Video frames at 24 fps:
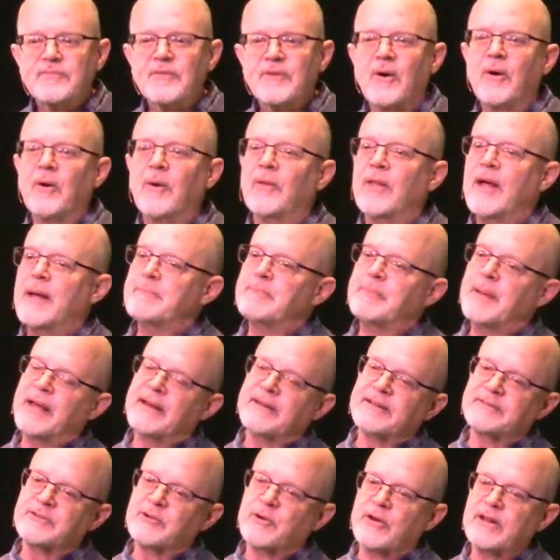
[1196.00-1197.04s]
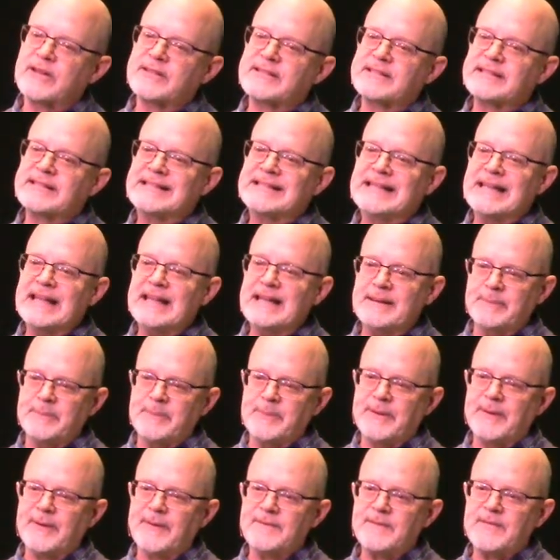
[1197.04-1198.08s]
Oh, that penetrates deep,
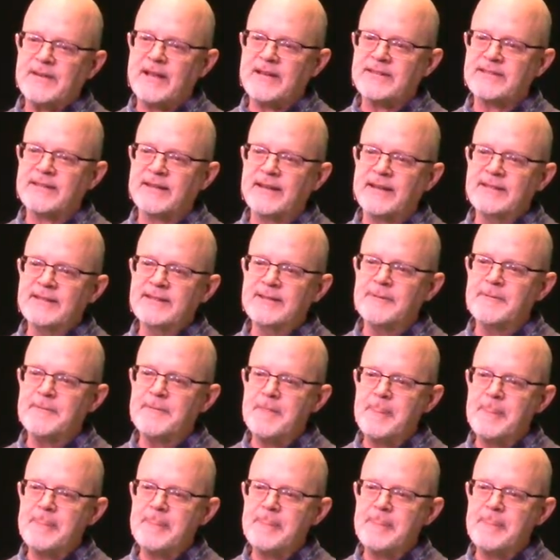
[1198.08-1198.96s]
doesn't it?